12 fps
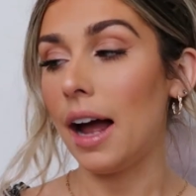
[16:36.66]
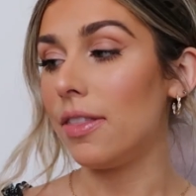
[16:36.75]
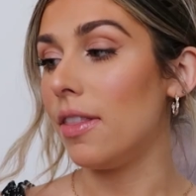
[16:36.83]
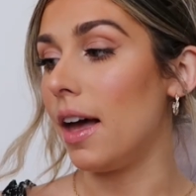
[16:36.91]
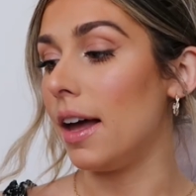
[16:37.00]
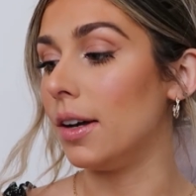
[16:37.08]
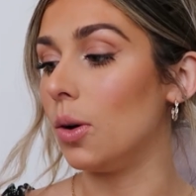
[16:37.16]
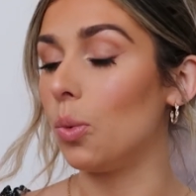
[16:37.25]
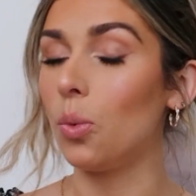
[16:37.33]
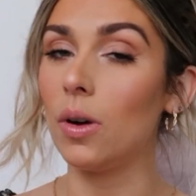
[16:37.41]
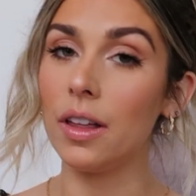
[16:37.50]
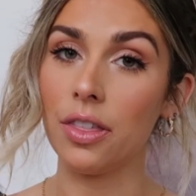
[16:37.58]
and then
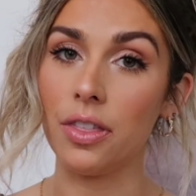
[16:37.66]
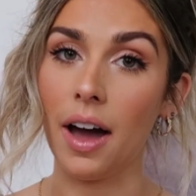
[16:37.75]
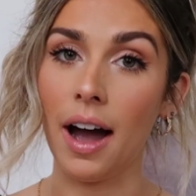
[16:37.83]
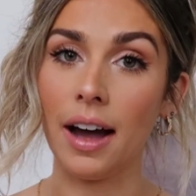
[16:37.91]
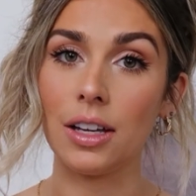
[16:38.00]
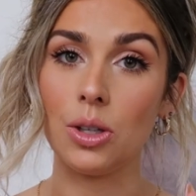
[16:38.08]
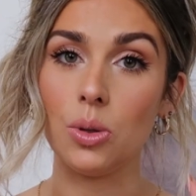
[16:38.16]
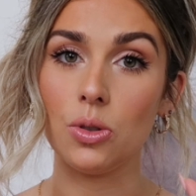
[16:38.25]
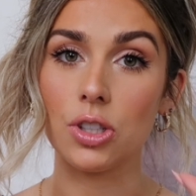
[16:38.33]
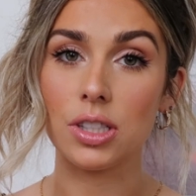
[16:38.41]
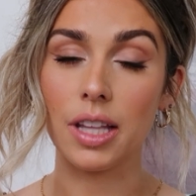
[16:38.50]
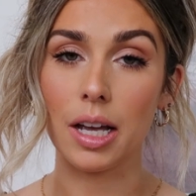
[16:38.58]
with that you
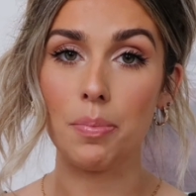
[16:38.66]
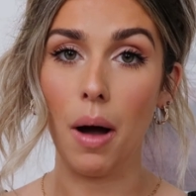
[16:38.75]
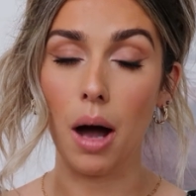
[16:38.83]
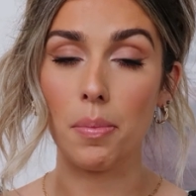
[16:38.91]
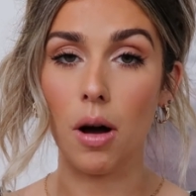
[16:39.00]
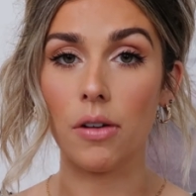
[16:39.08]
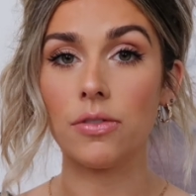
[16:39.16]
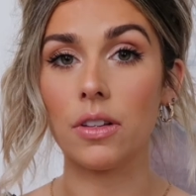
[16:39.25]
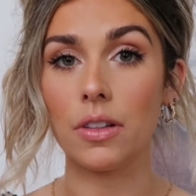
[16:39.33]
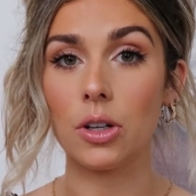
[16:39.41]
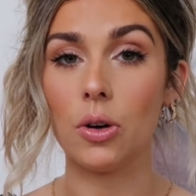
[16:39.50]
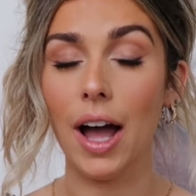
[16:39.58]
just like pop off the
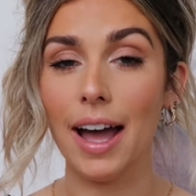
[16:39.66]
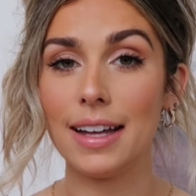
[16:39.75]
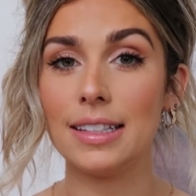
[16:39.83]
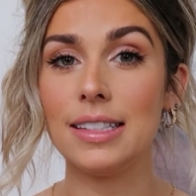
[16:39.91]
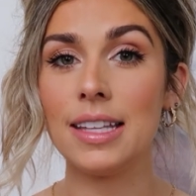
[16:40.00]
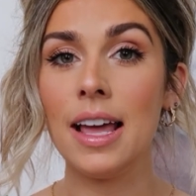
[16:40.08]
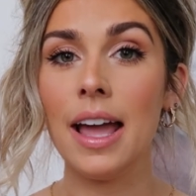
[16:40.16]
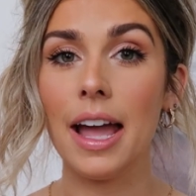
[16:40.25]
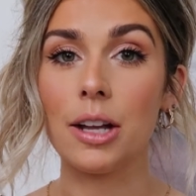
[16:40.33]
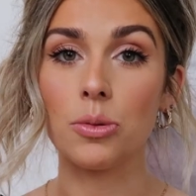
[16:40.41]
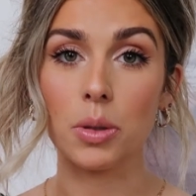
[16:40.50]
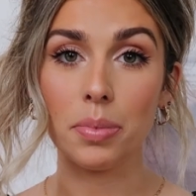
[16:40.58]
little heads
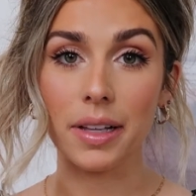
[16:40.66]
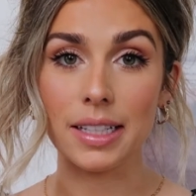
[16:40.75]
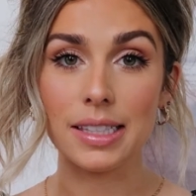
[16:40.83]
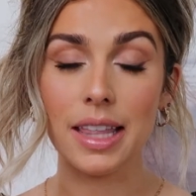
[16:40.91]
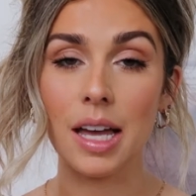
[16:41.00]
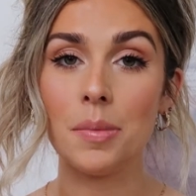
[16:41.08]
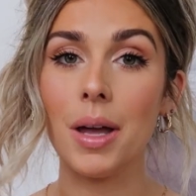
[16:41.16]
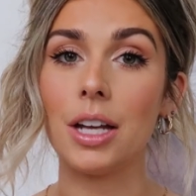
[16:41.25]
and replace them,